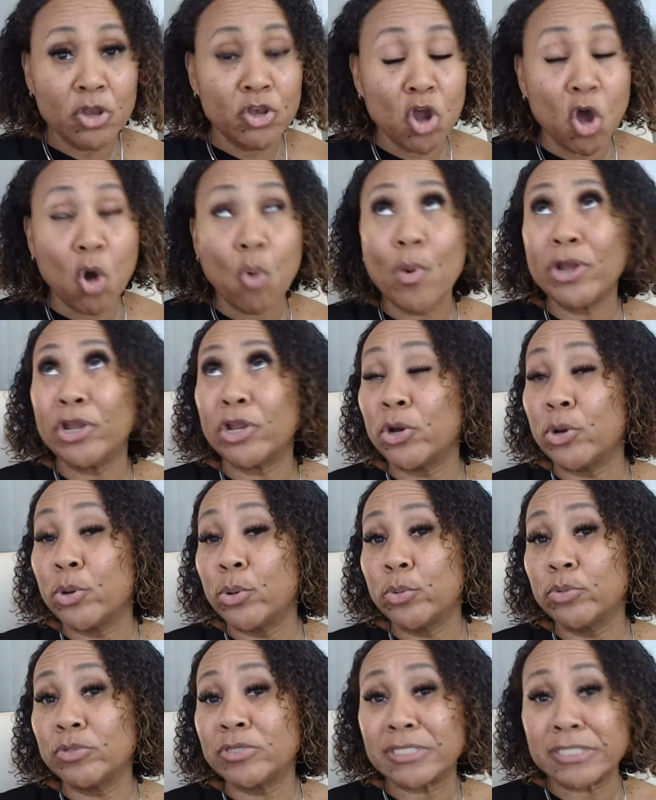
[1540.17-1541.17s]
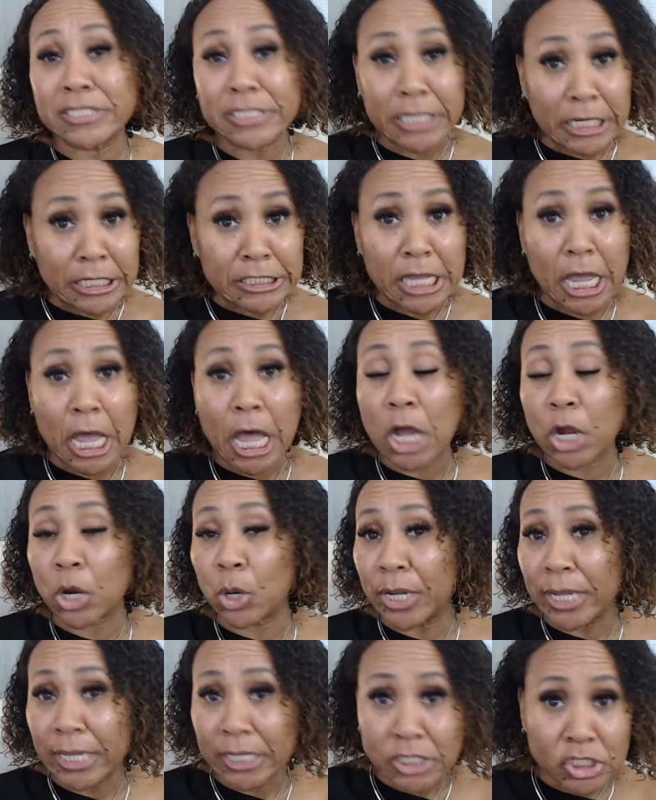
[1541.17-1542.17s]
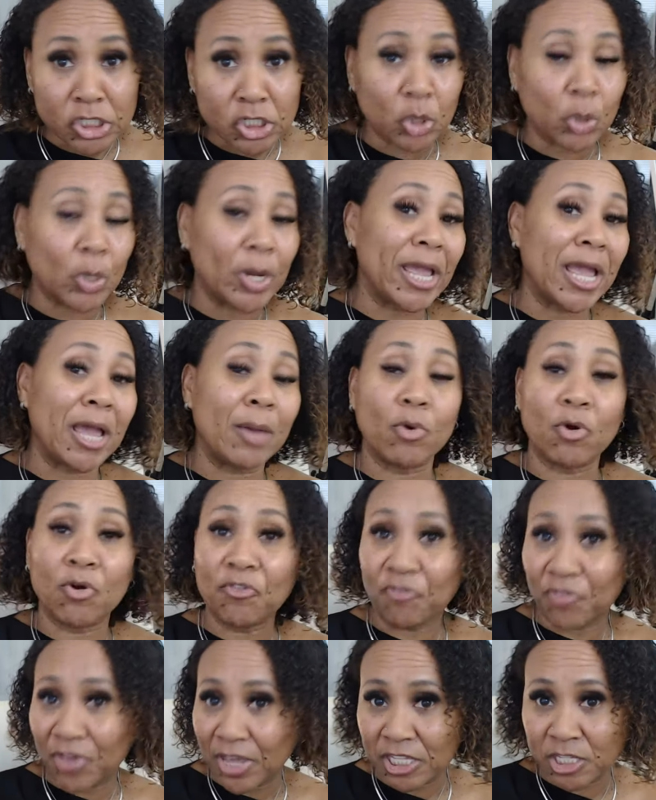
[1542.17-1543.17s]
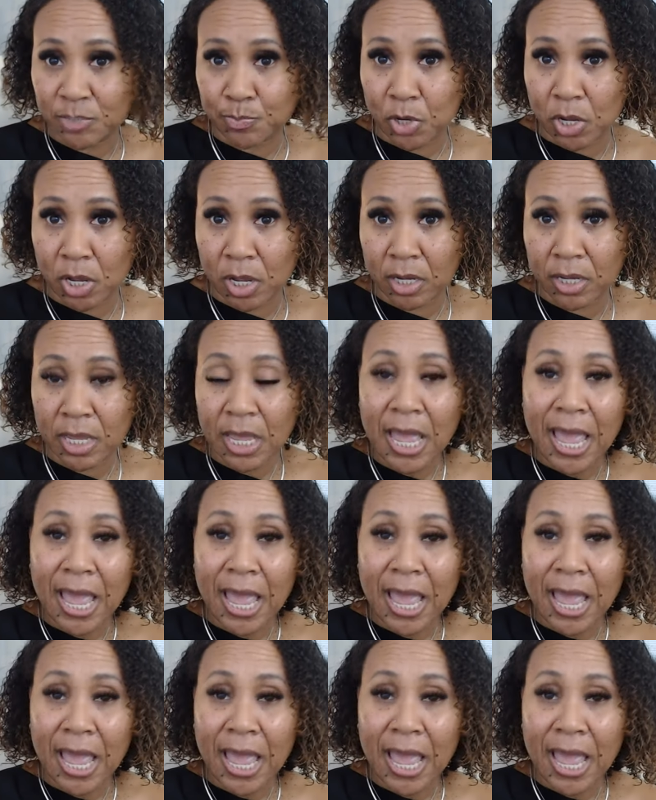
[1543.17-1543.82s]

No one owns TikTok or Instagram or Facebook.